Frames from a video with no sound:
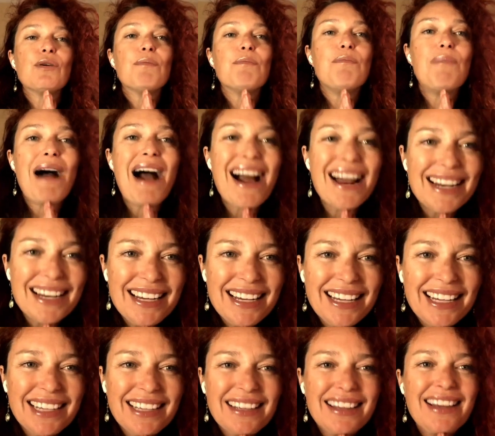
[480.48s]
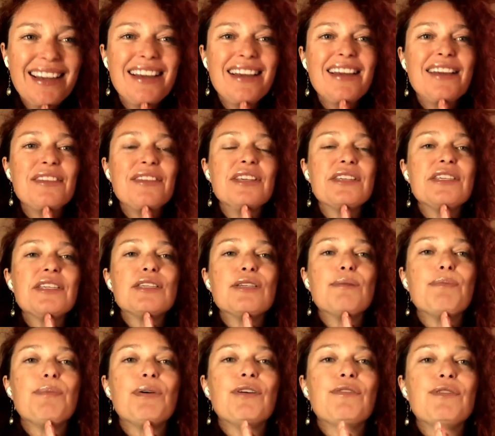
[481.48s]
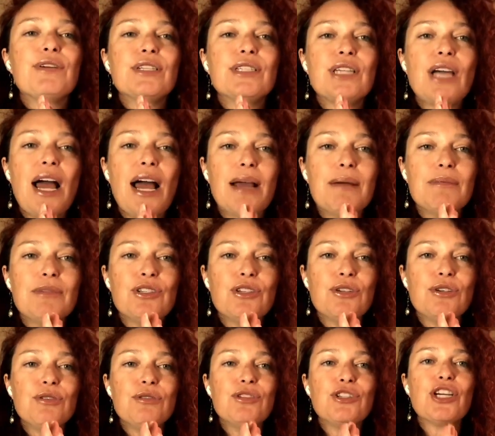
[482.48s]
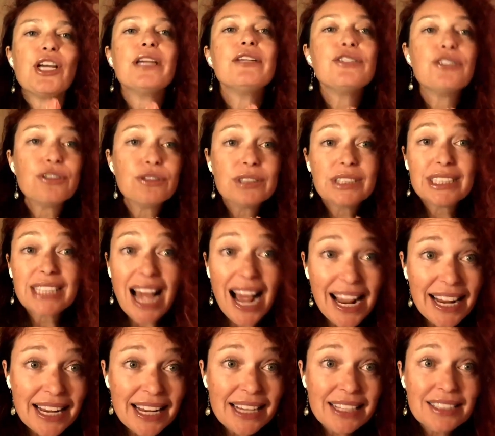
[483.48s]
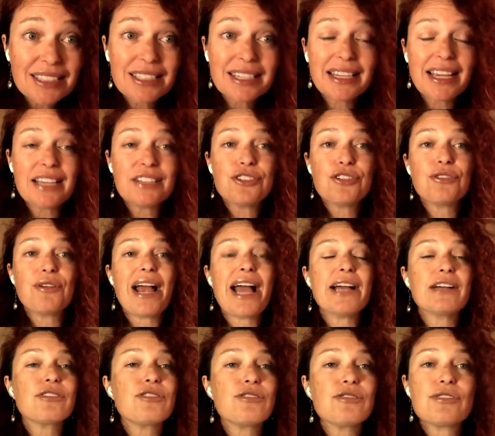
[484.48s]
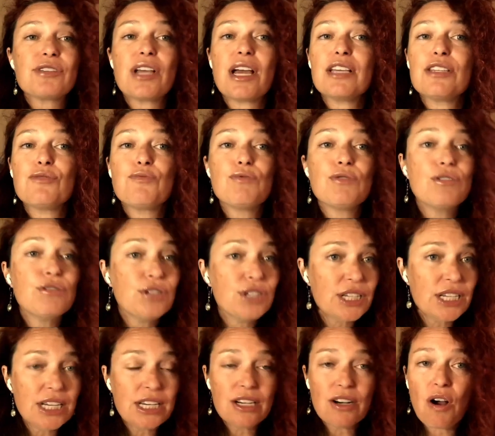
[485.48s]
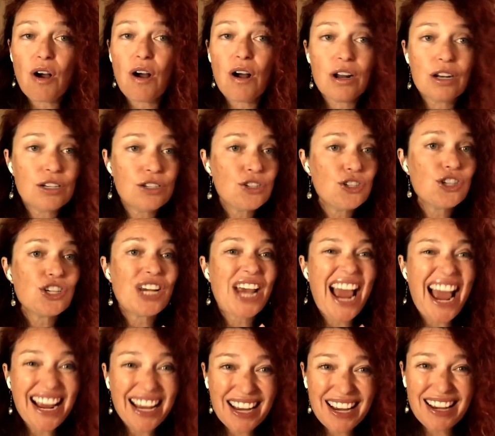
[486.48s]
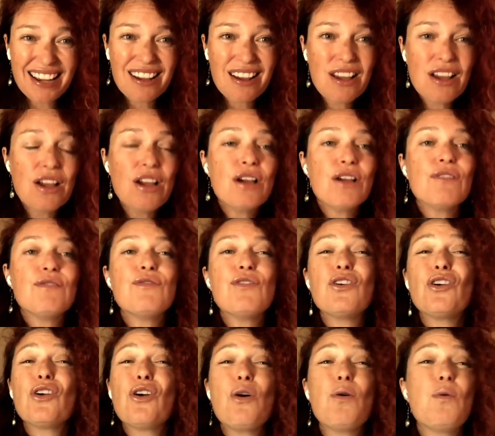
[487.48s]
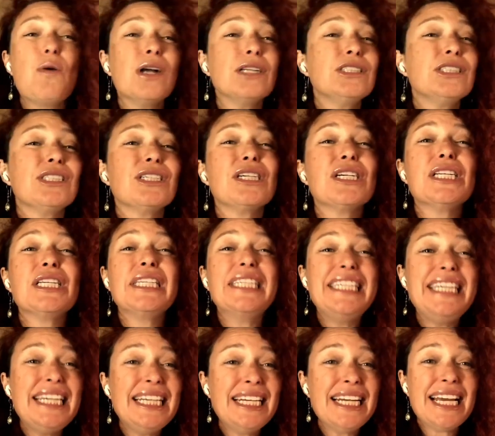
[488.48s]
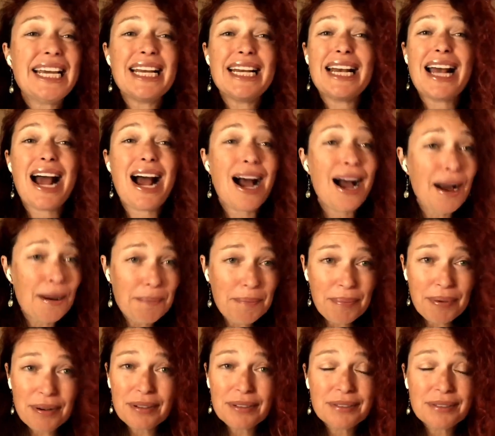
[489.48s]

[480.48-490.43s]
body this is a perfect time to change your diet, to get your exercise routine on check. Virgo wants to clean it up.